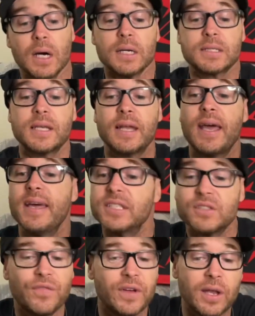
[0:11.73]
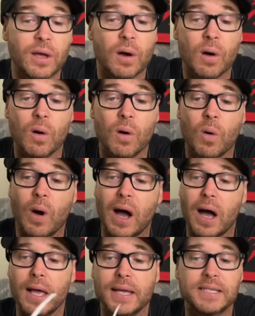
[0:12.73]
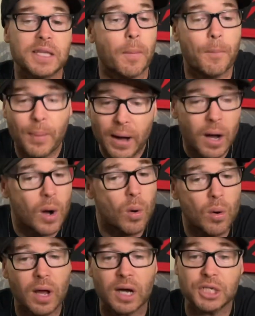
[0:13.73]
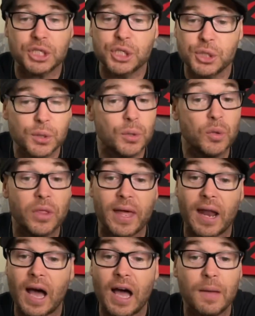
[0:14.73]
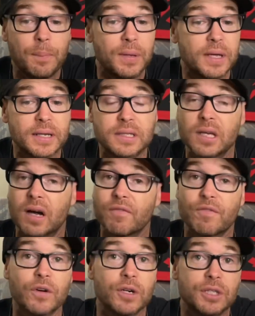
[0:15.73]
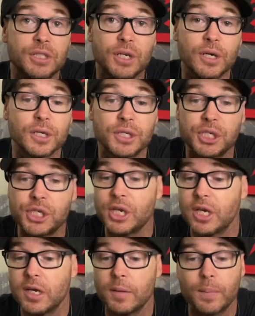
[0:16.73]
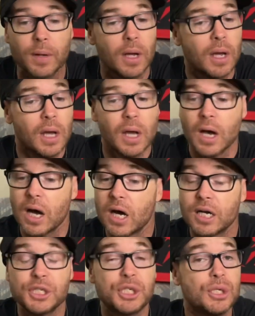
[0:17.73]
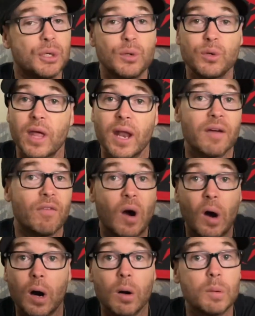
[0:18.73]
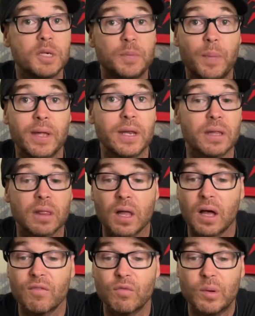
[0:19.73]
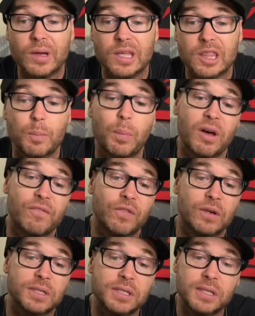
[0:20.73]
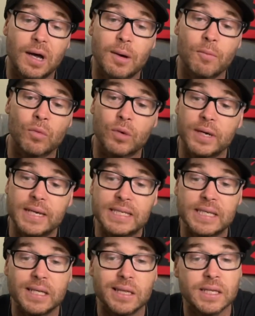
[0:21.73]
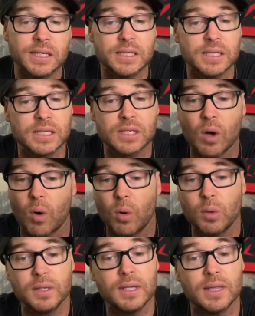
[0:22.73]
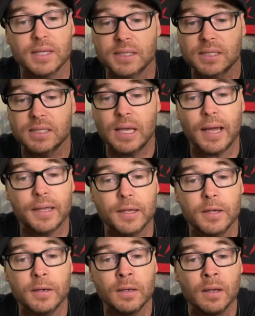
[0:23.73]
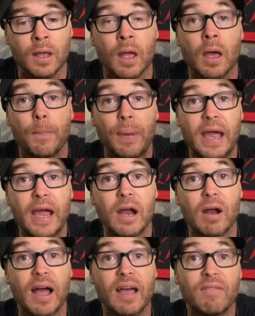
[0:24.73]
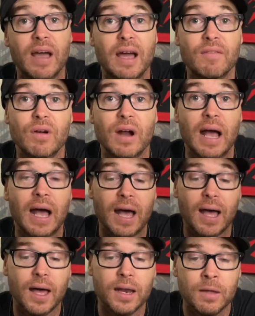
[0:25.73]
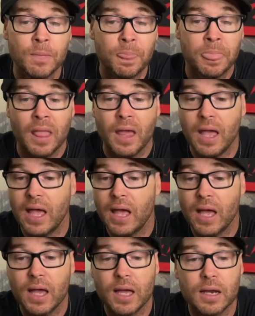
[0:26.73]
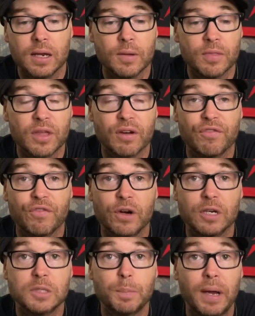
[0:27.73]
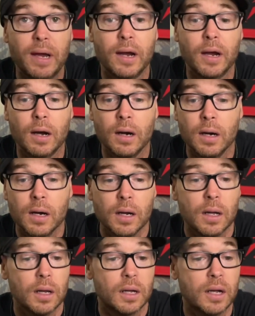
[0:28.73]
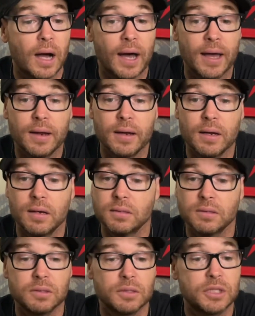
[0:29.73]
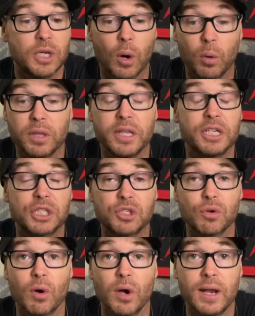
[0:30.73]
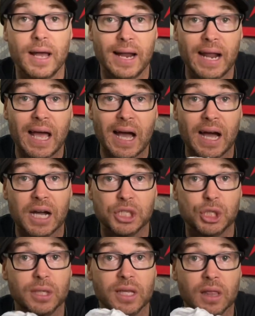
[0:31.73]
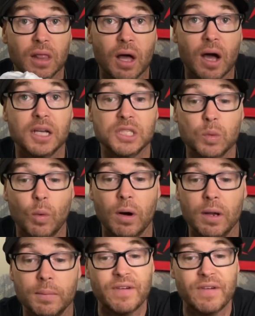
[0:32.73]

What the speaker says: Today's video is about a shoe that I picked up for dirt cheap. A shoe that I've always been in love with, but for some reason this is only the second pair I've ever had, and the first pair got totally destroyed and I actually lost one.